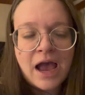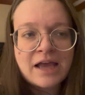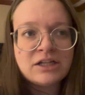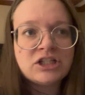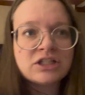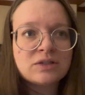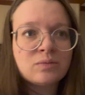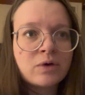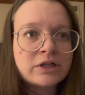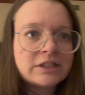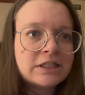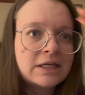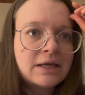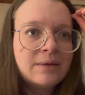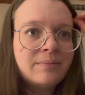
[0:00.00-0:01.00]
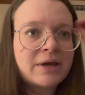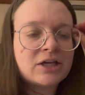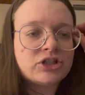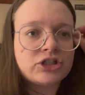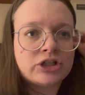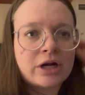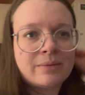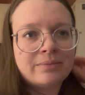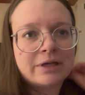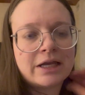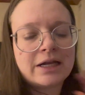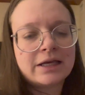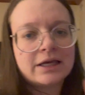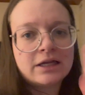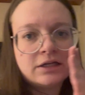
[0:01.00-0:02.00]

I just want to make sure I'm getting